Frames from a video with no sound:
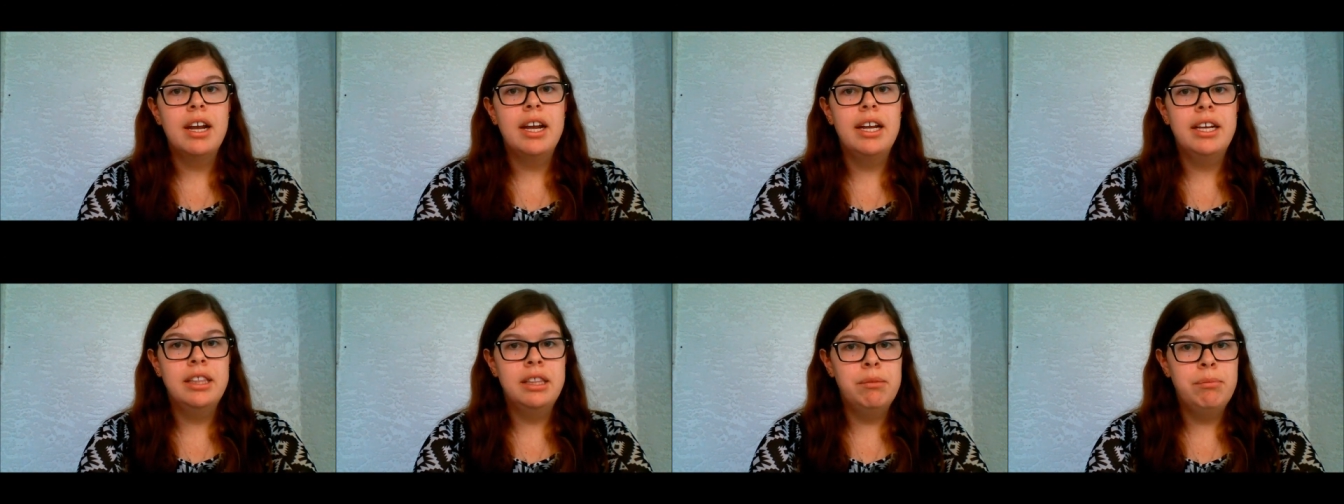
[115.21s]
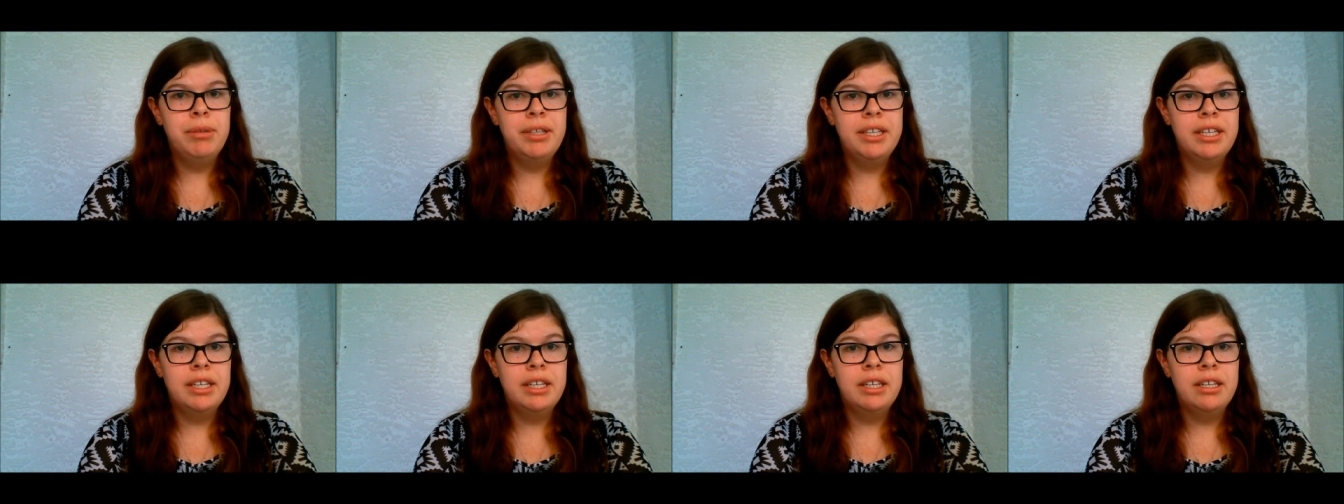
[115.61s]
In the
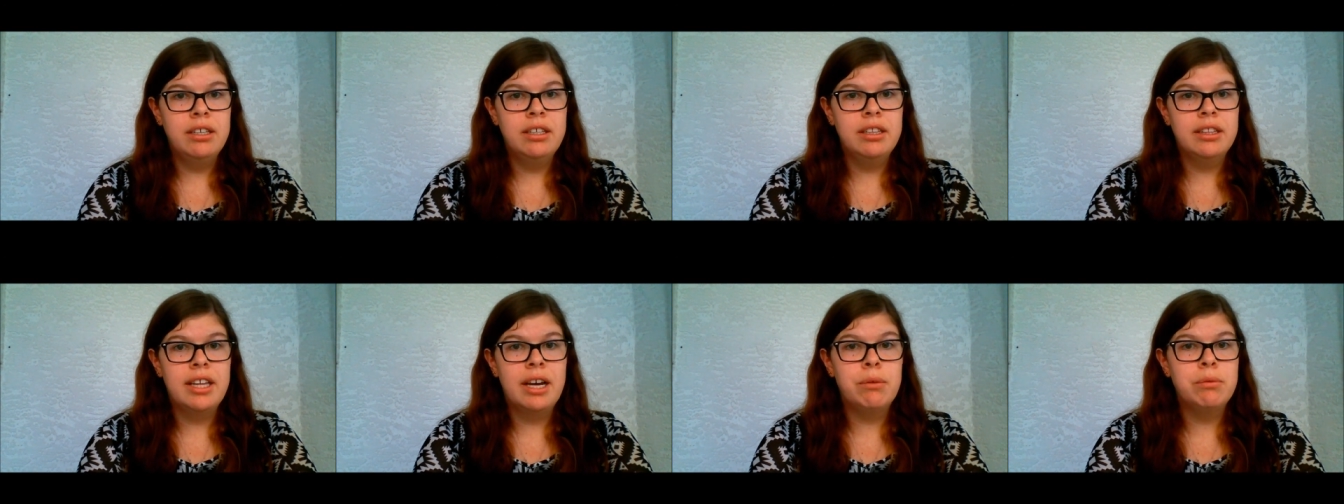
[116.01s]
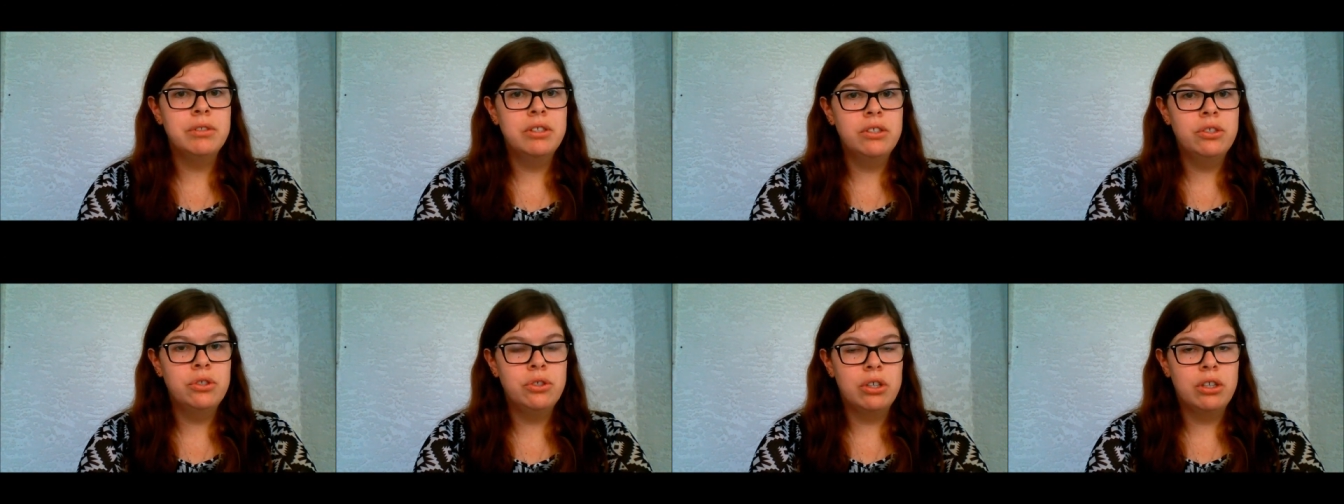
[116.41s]
beginning, that
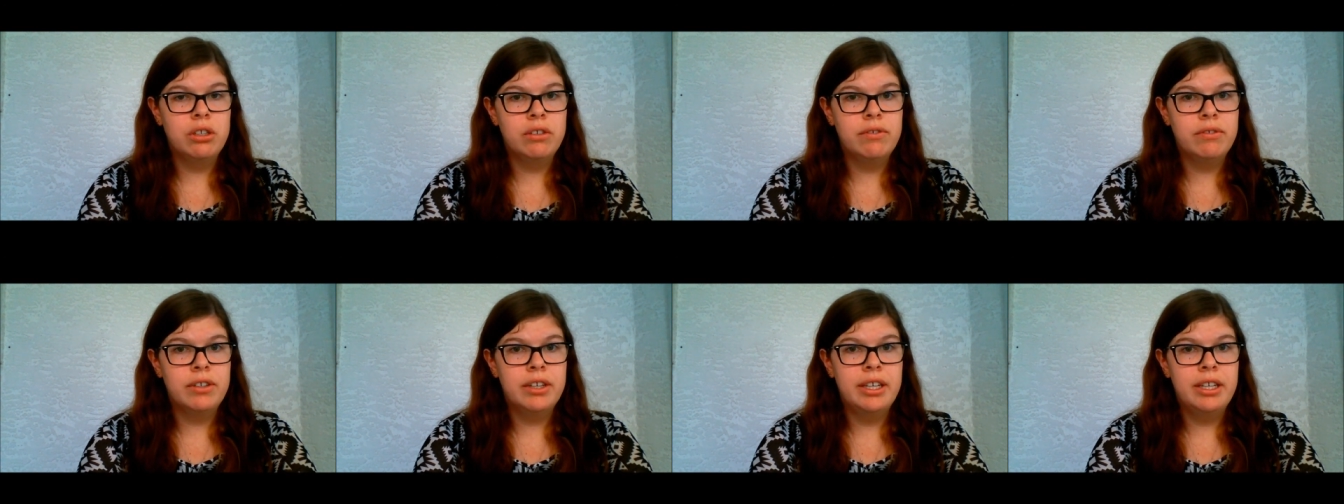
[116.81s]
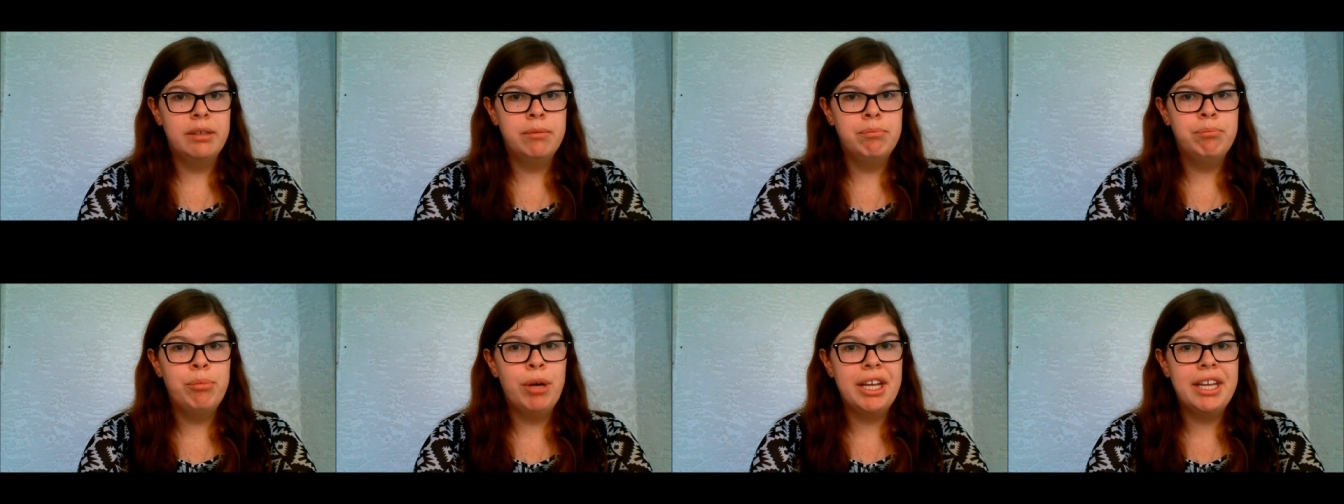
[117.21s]
was a struggle for
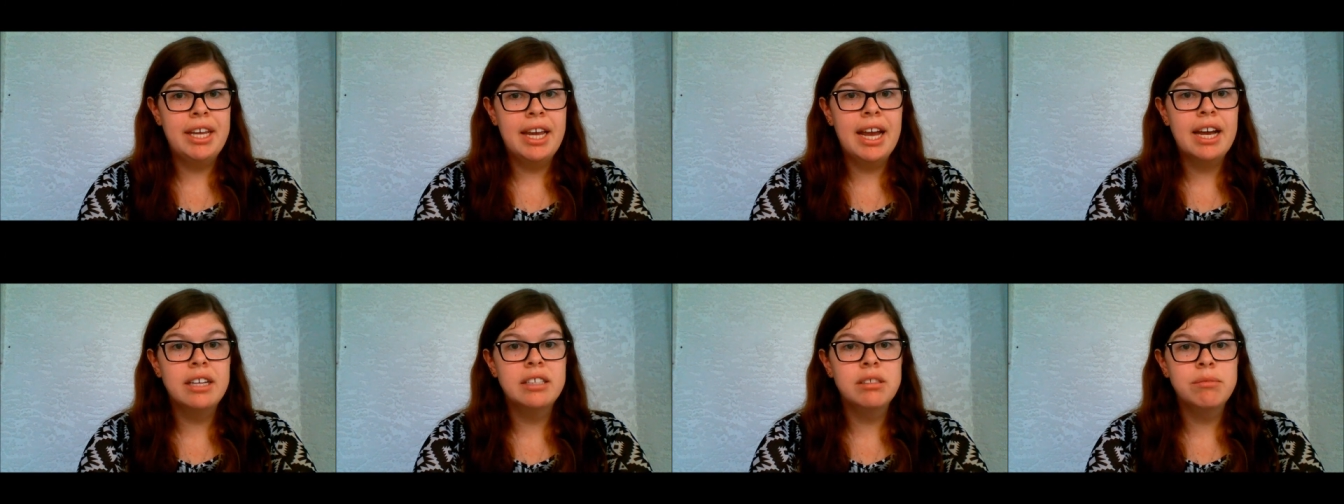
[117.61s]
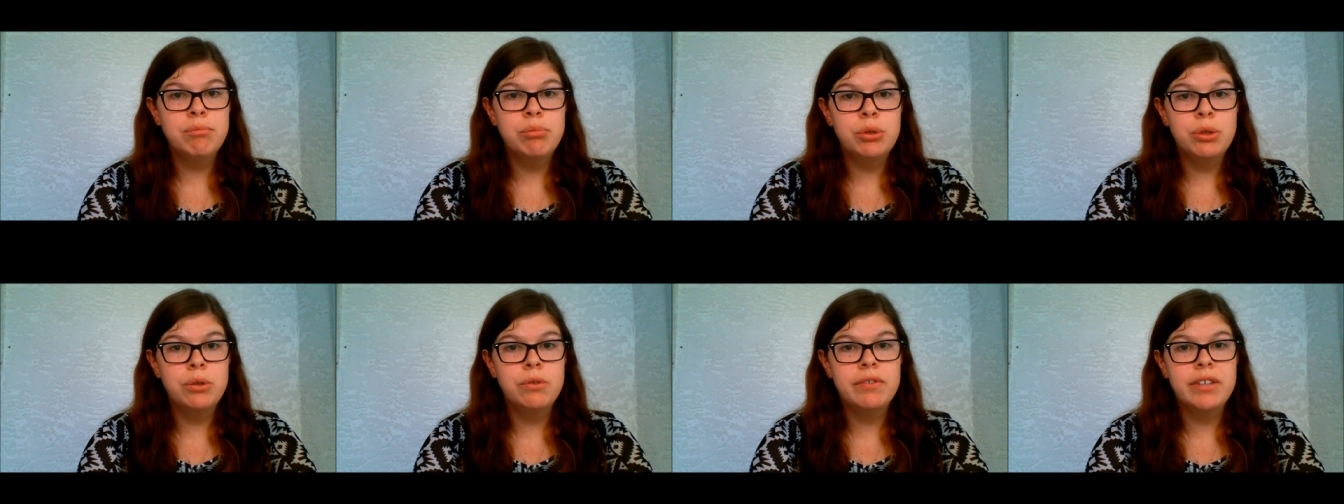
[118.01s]
him, but he has
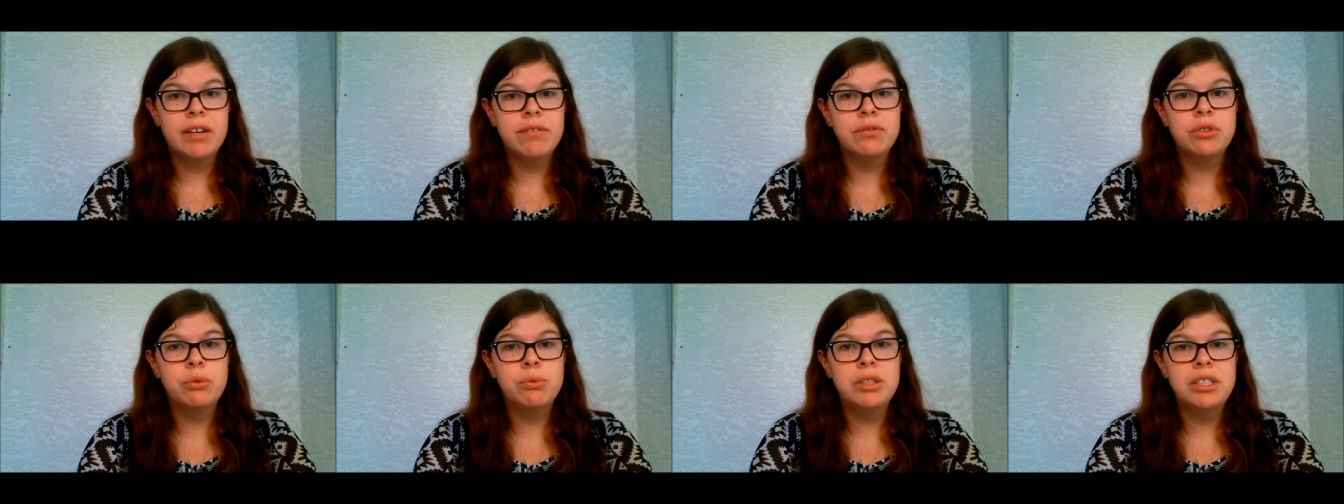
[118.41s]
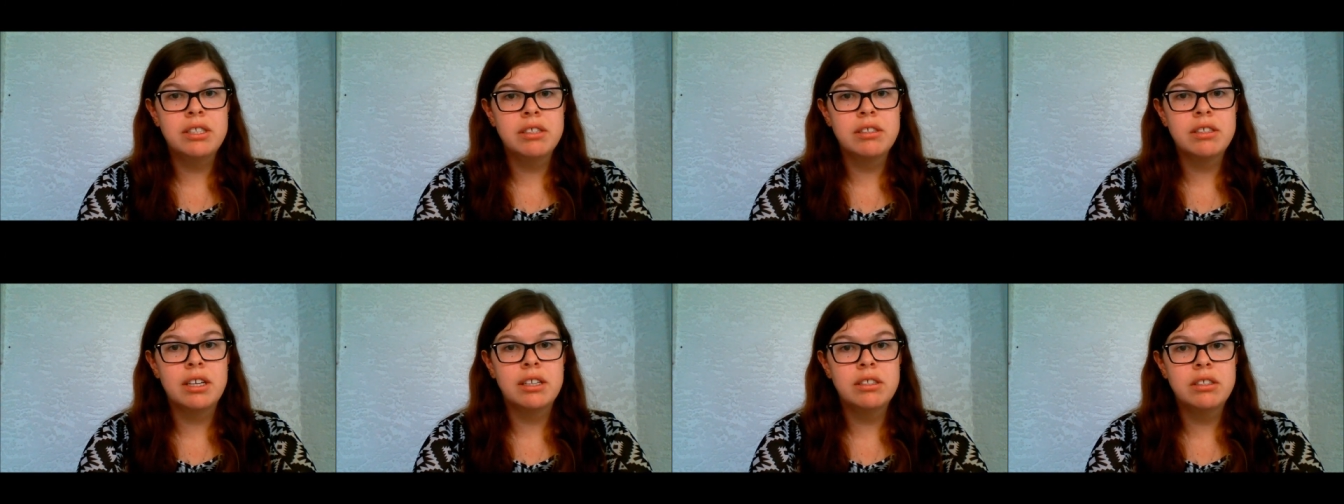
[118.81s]
improved after we
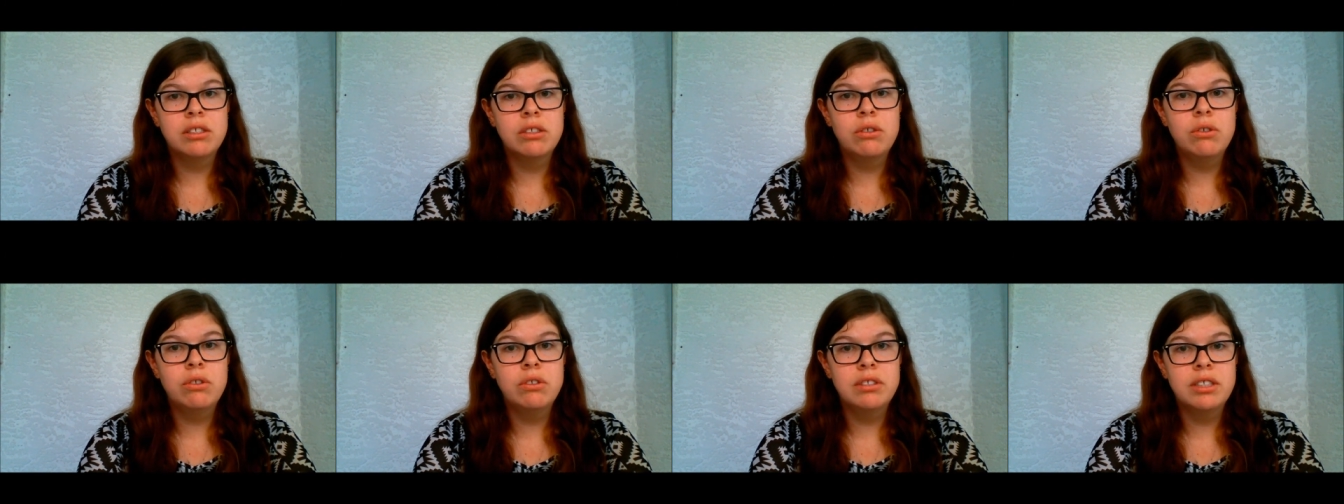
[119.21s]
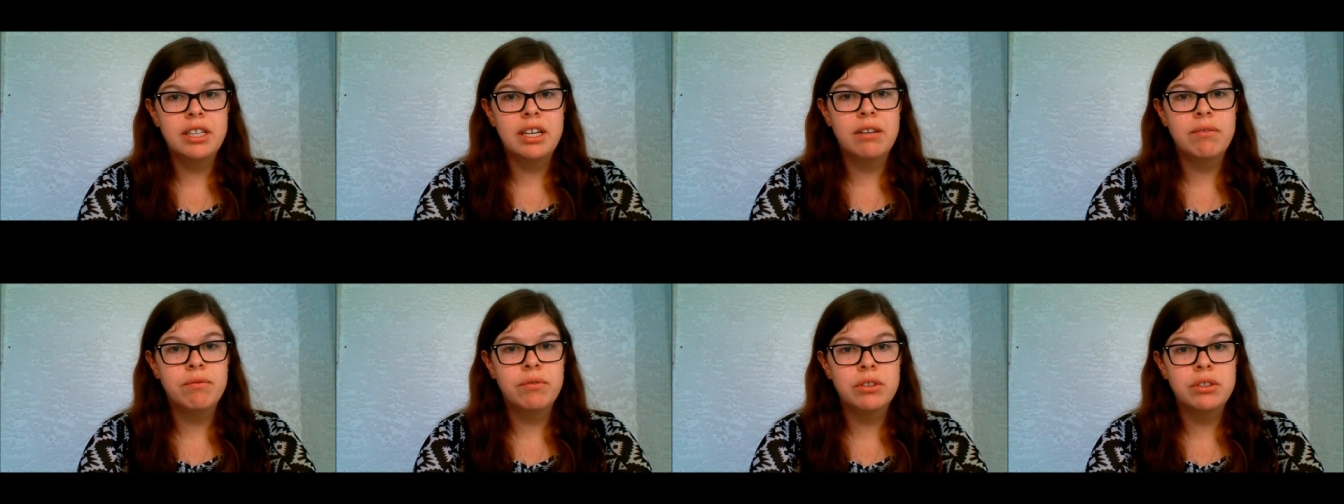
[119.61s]
discussed the goals
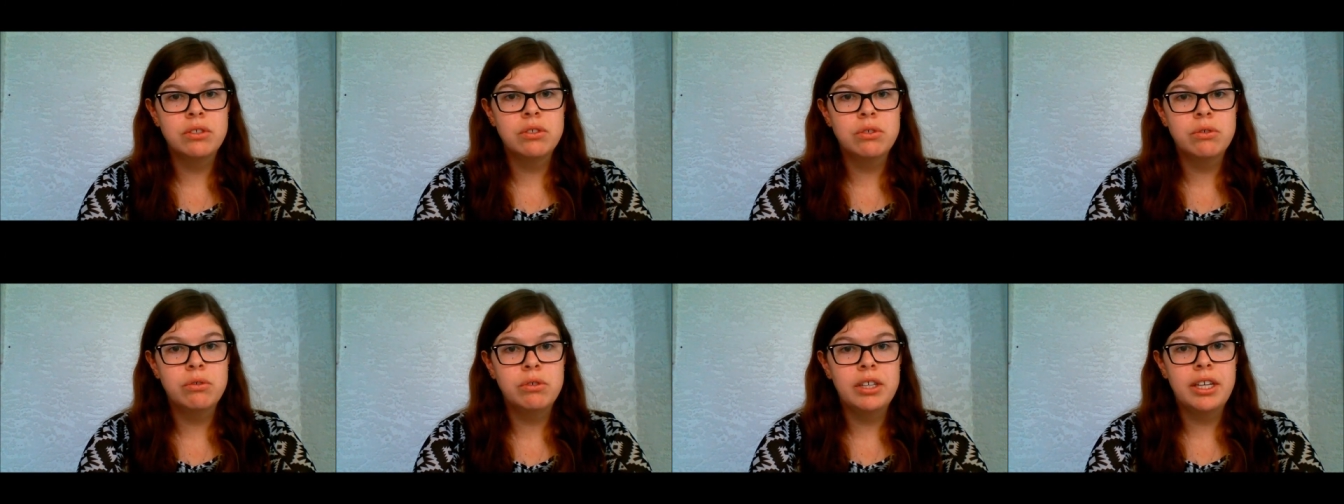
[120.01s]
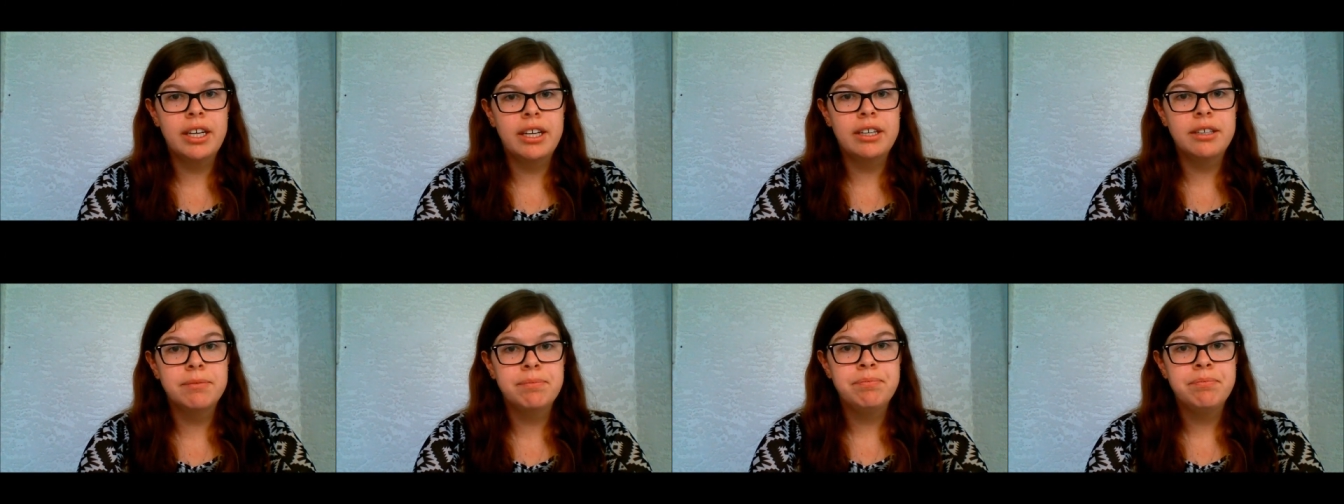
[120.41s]
again for the school year.